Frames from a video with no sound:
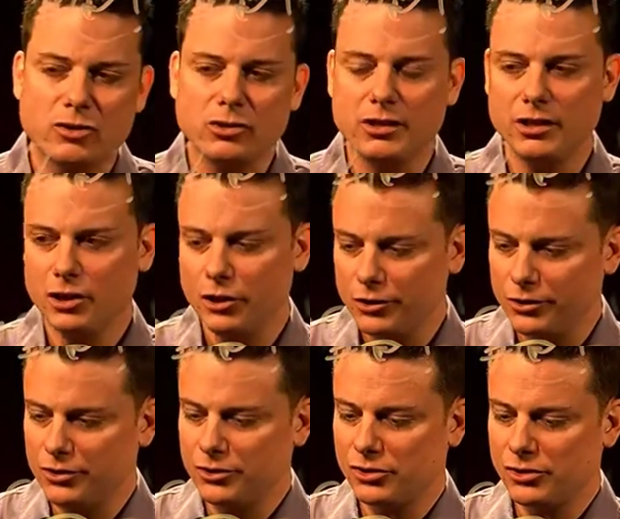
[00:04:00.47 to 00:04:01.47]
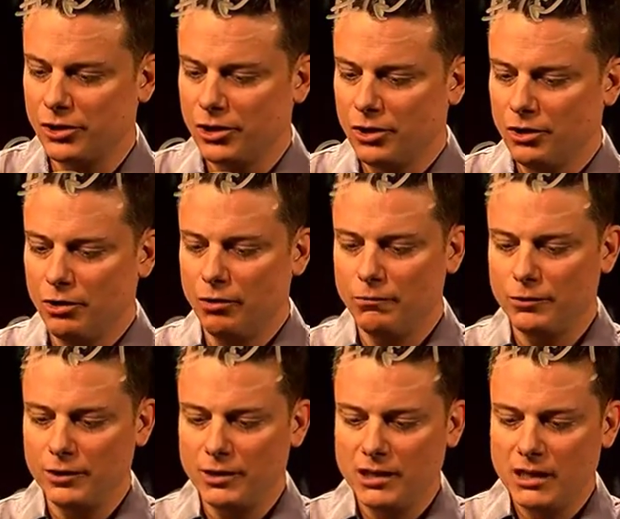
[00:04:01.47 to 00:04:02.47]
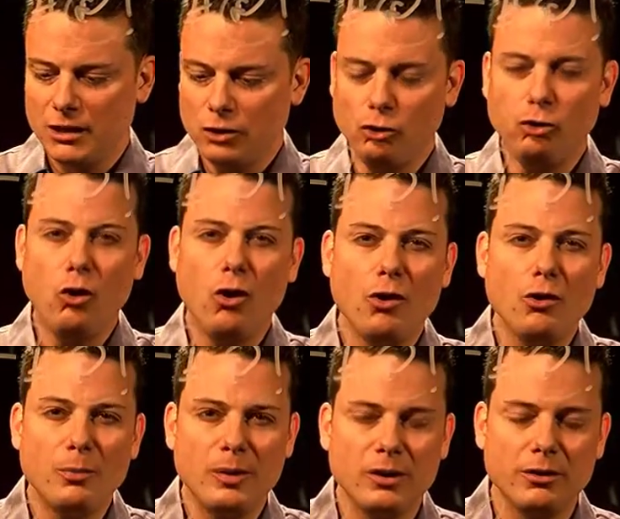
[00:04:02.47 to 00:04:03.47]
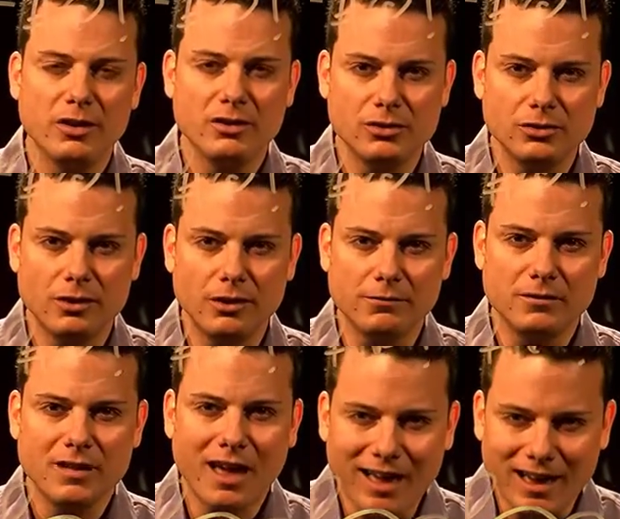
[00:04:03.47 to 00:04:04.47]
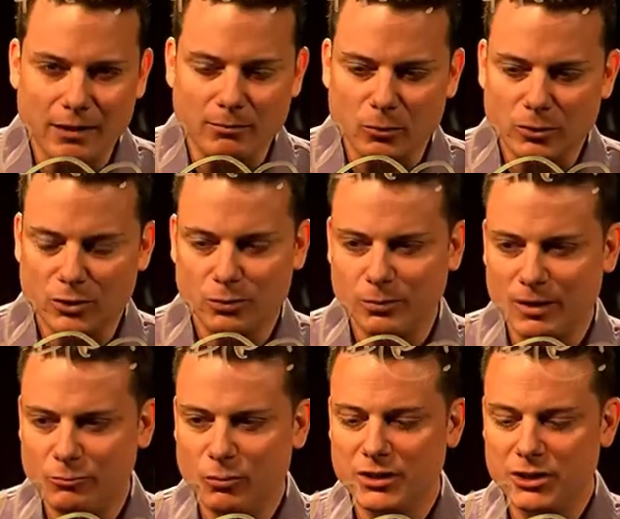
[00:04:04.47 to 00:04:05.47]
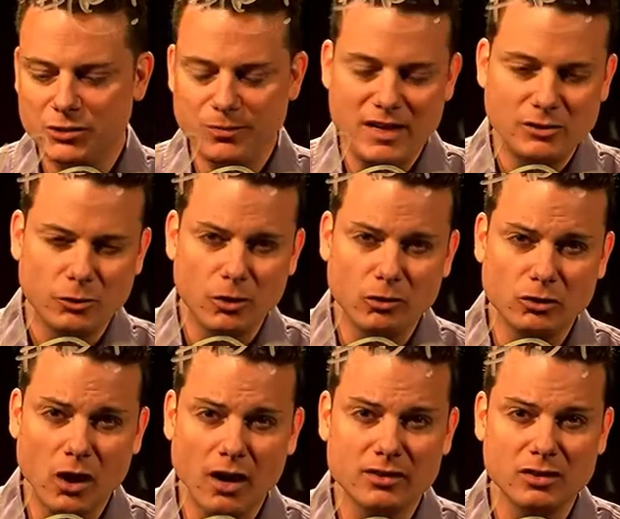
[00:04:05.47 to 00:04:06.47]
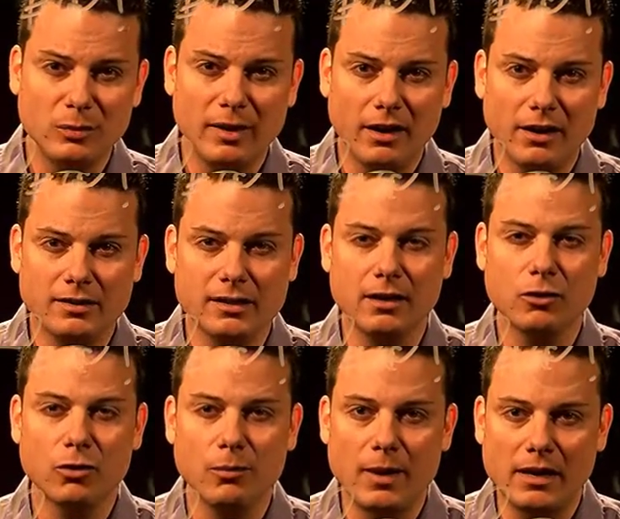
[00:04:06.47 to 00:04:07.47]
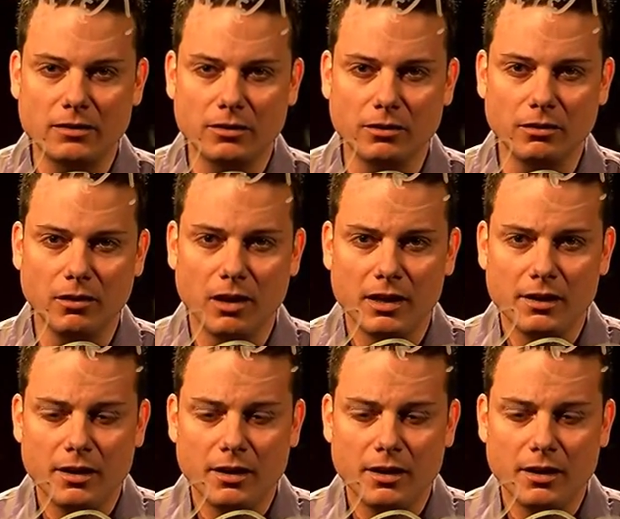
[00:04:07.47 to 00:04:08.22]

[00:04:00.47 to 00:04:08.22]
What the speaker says: actually occurs over longer periods of time, which Mezirow talks about as incremental